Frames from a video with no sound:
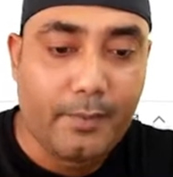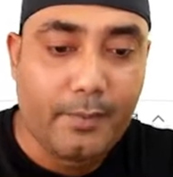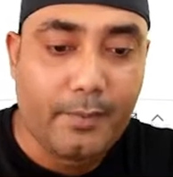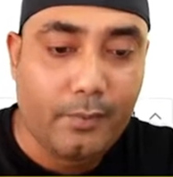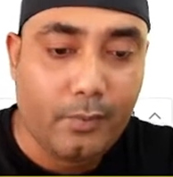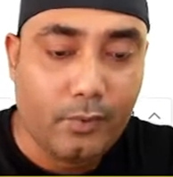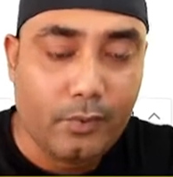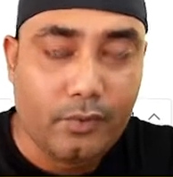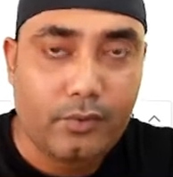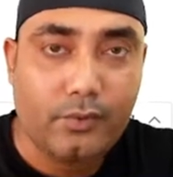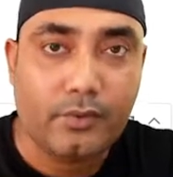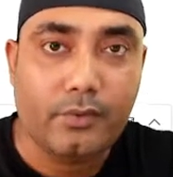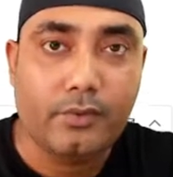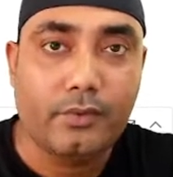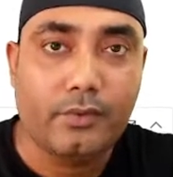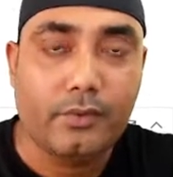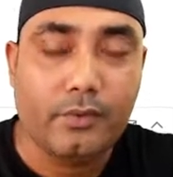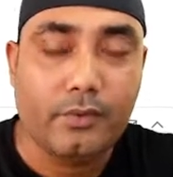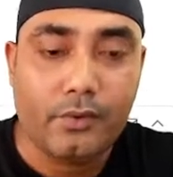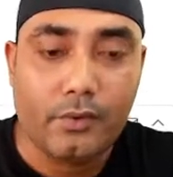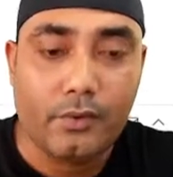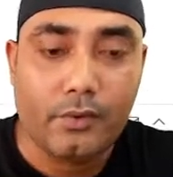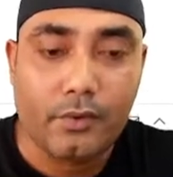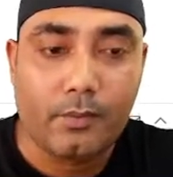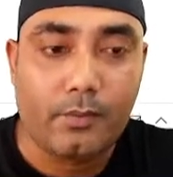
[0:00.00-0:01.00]
to
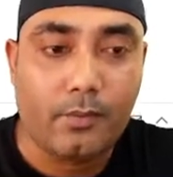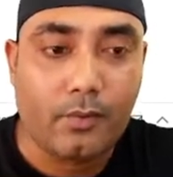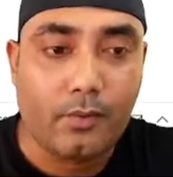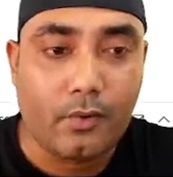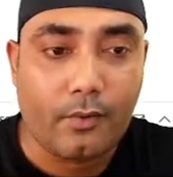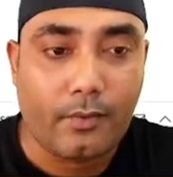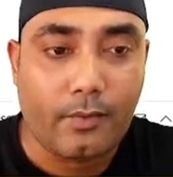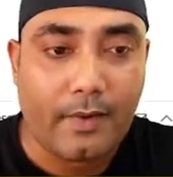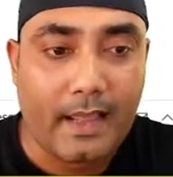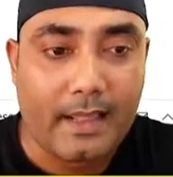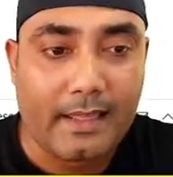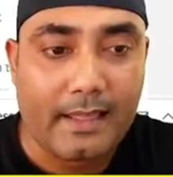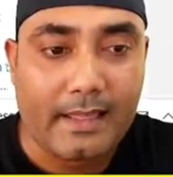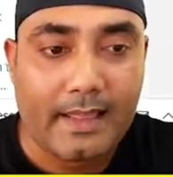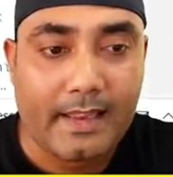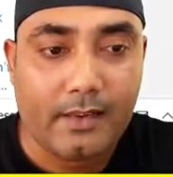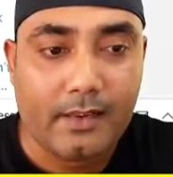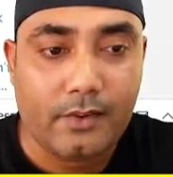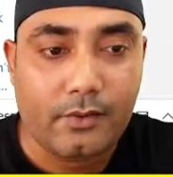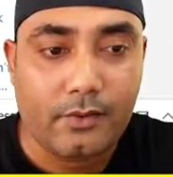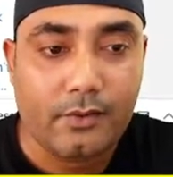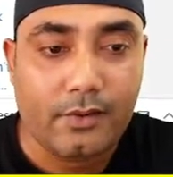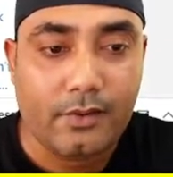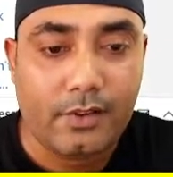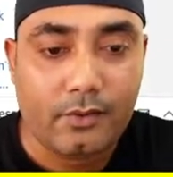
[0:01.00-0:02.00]
your profile, then you
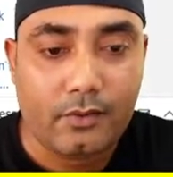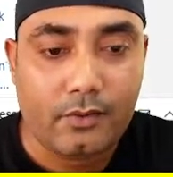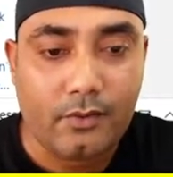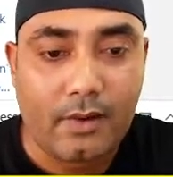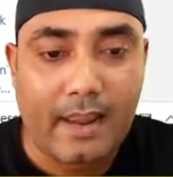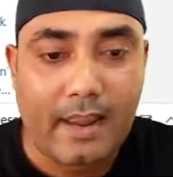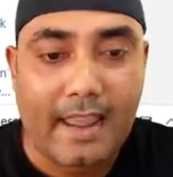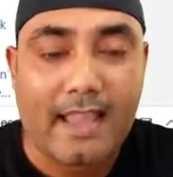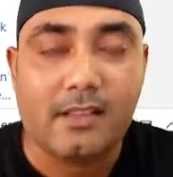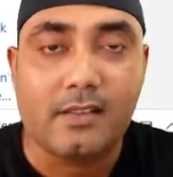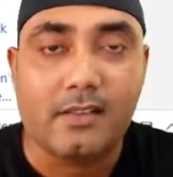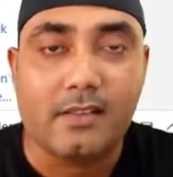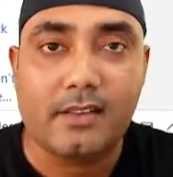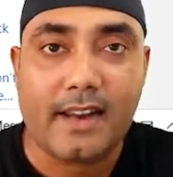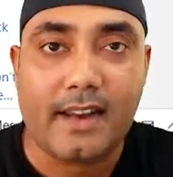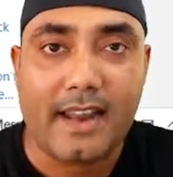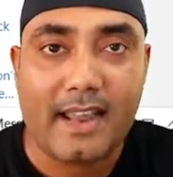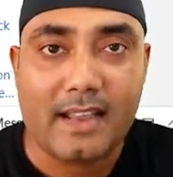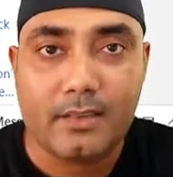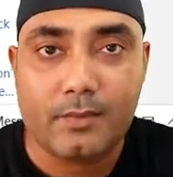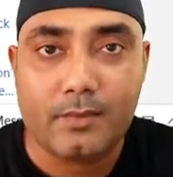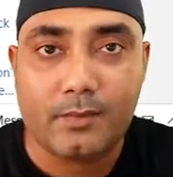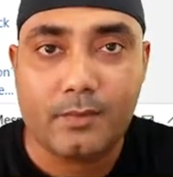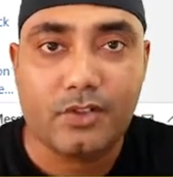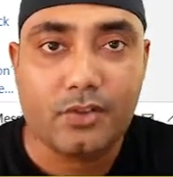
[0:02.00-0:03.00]
need to answer
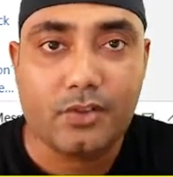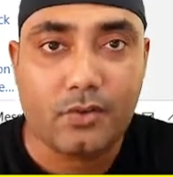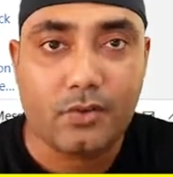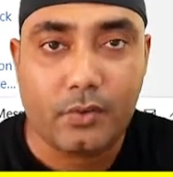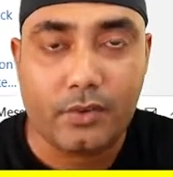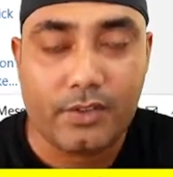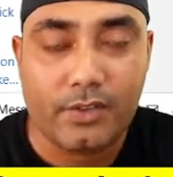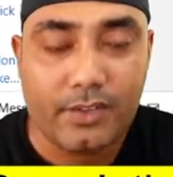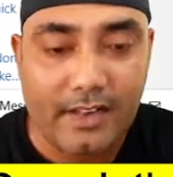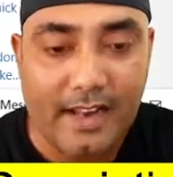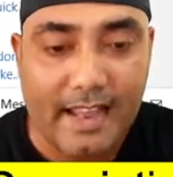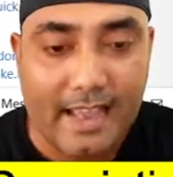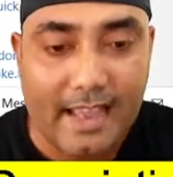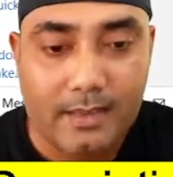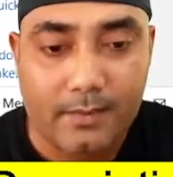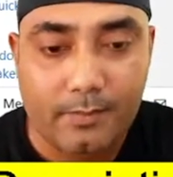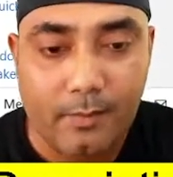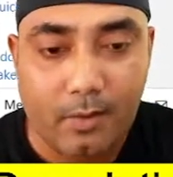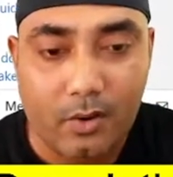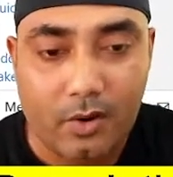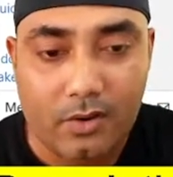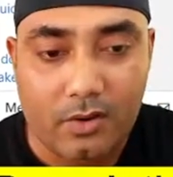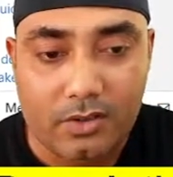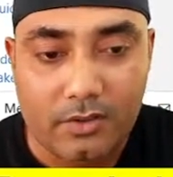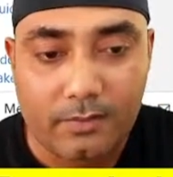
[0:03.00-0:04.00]
as much question as
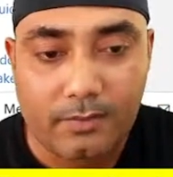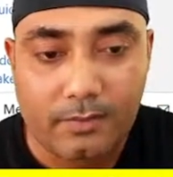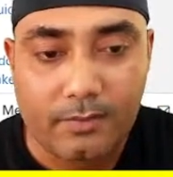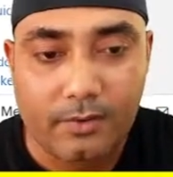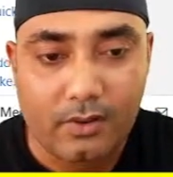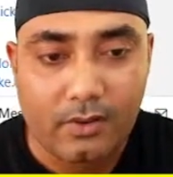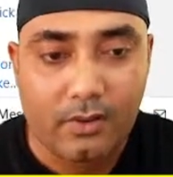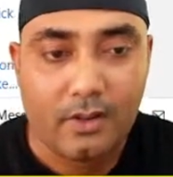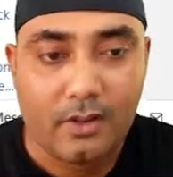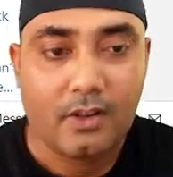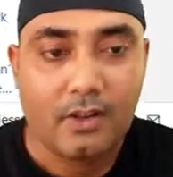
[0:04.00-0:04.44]
possible,